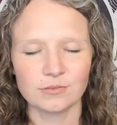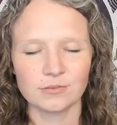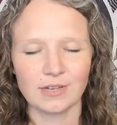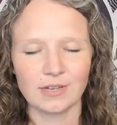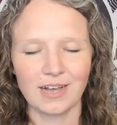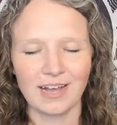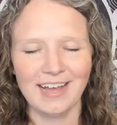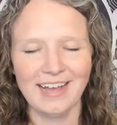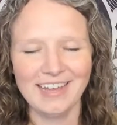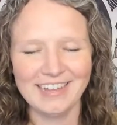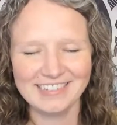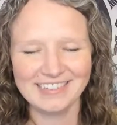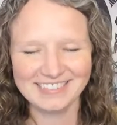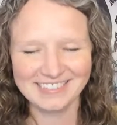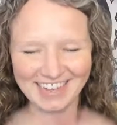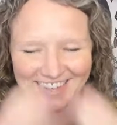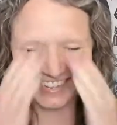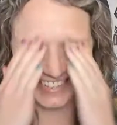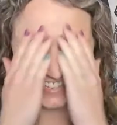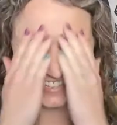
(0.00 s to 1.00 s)
I,
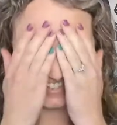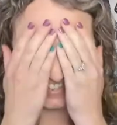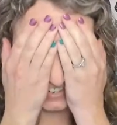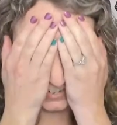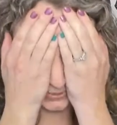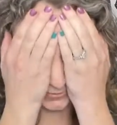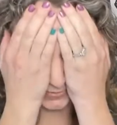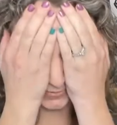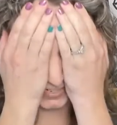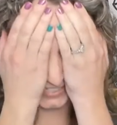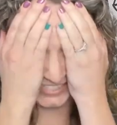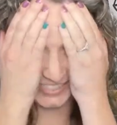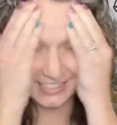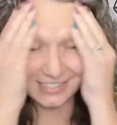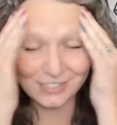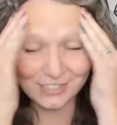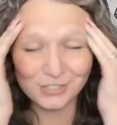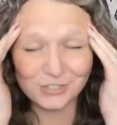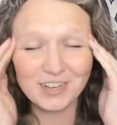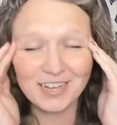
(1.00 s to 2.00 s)
I can't help it. I say,
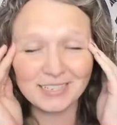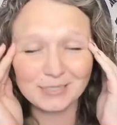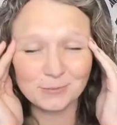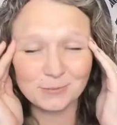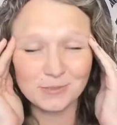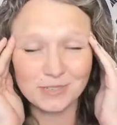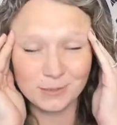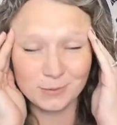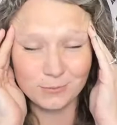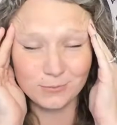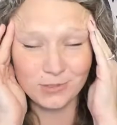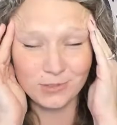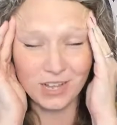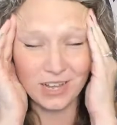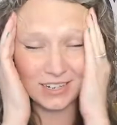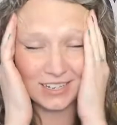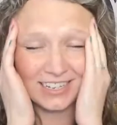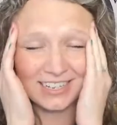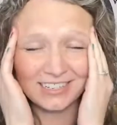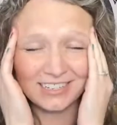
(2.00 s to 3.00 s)
did you guys become
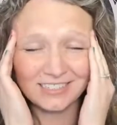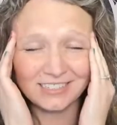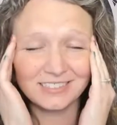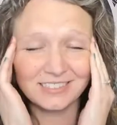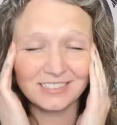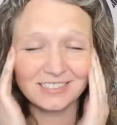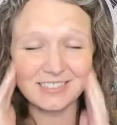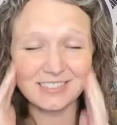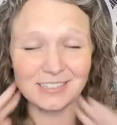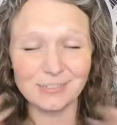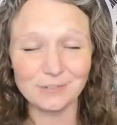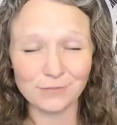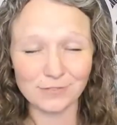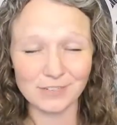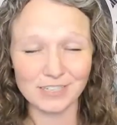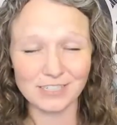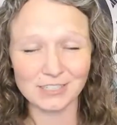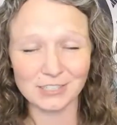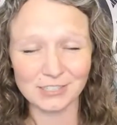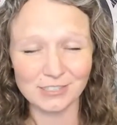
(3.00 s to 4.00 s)
blockheads? Did the
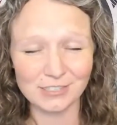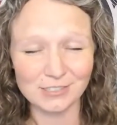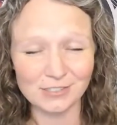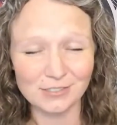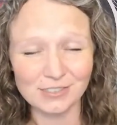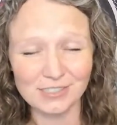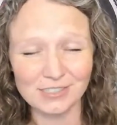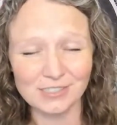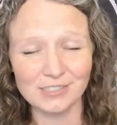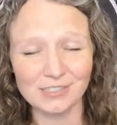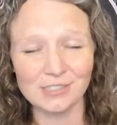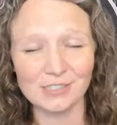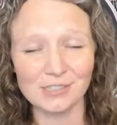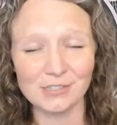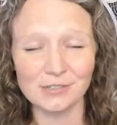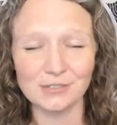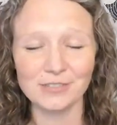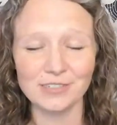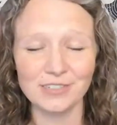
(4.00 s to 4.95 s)
infection do this to you?